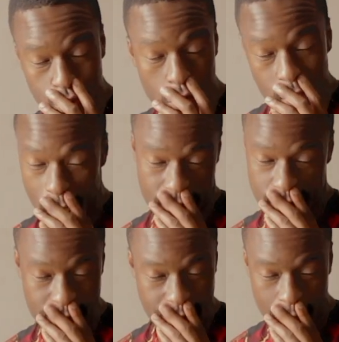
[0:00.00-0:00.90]
your
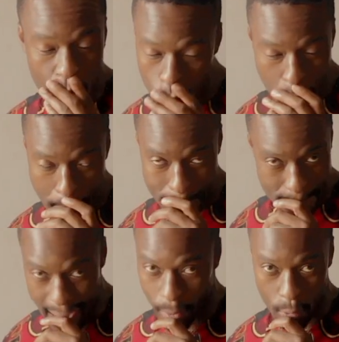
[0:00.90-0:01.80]
life. Oh
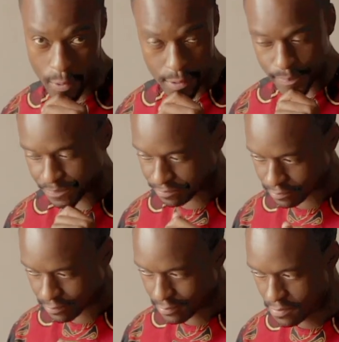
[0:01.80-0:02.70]
my word.
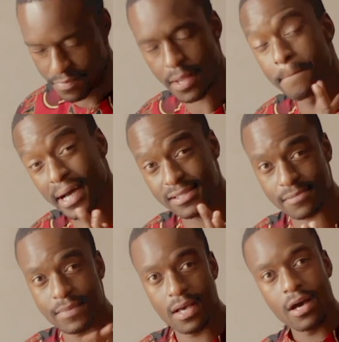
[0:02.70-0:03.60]

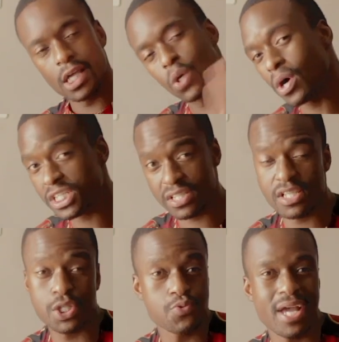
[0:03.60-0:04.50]
But you're watching
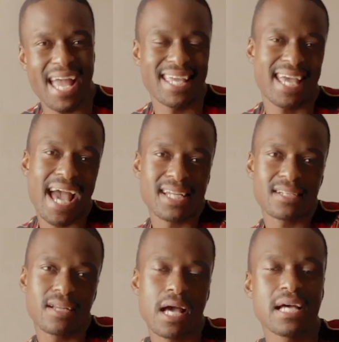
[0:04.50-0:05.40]
this through a
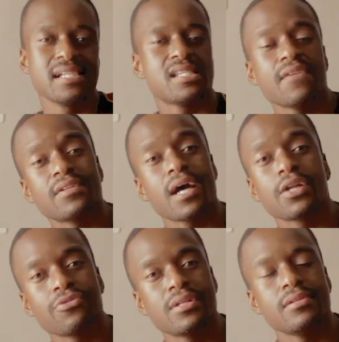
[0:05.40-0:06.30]
Canon
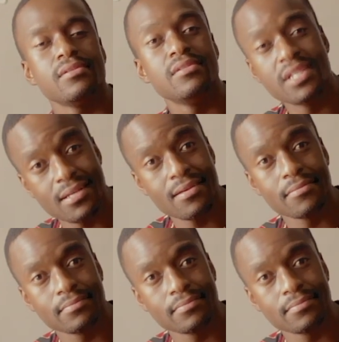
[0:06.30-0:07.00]
700D.